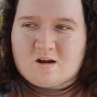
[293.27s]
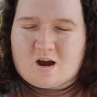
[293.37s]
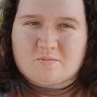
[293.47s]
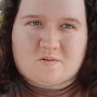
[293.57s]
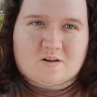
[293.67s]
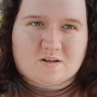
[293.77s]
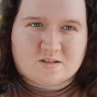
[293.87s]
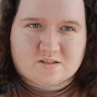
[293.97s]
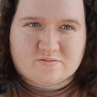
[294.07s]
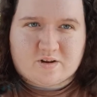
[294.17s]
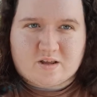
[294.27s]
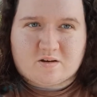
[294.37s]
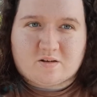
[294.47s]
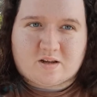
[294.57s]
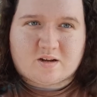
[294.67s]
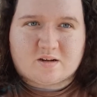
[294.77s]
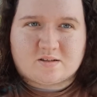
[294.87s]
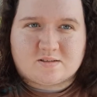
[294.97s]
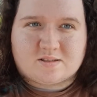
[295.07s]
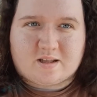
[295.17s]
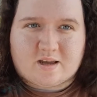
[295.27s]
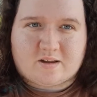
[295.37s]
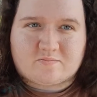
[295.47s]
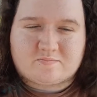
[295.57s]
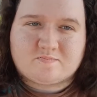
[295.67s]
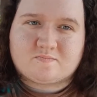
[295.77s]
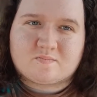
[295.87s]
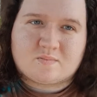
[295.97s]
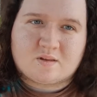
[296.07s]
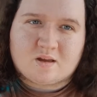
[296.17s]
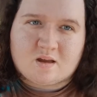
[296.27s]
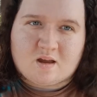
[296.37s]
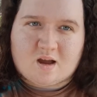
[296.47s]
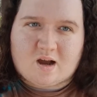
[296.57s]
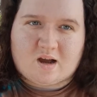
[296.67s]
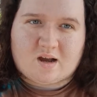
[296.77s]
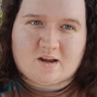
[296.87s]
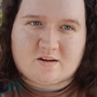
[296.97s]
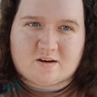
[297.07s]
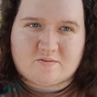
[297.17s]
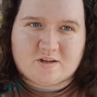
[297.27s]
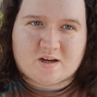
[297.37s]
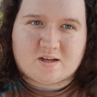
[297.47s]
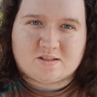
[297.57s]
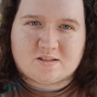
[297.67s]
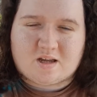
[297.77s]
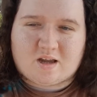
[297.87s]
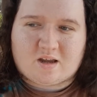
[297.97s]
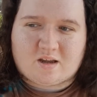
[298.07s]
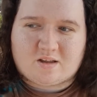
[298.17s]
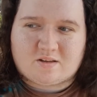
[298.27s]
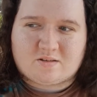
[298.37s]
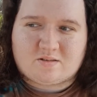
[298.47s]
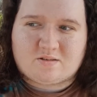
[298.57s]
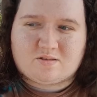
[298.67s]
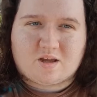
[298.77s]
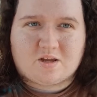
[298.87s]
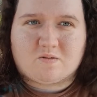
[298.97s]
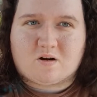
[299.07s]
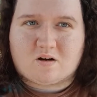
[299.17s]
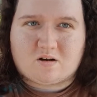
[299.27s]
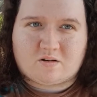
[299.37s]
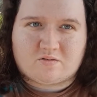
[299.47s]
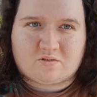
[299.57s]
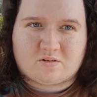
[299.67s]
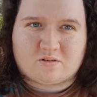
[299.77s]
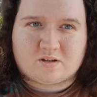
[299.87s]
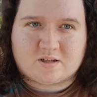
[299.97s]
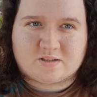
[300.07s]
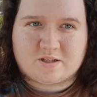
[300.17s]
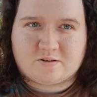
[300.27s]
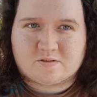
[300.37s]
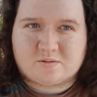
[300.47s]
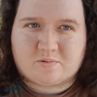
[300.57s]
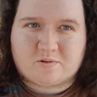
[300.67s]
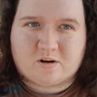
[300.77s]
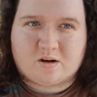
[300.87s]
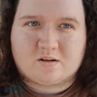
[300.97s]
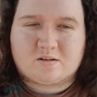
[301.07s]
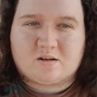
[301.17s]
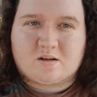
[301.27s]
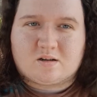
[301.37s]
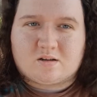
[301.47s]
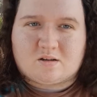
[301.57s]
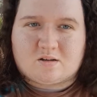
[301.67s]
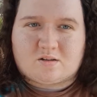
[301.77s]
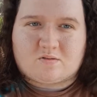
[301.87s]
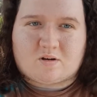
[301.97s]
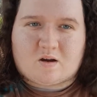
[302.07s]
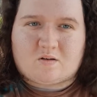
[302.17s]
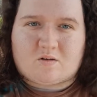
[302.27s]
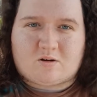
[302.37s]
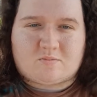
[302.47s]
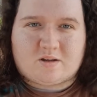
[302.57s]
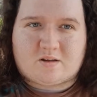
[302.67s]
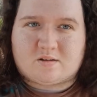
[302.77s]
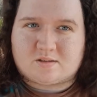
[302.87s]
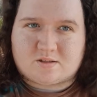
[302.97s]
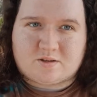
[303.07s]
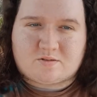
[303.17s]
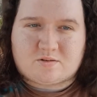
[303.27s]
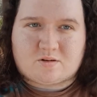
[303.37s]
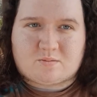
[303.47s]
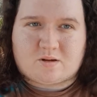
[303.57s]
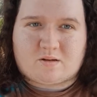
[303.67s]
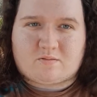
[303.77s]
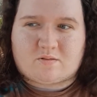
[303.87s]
I'm going to end this video here today. I love you guys and thank you all for the continued support throughout all my years on YouTube. It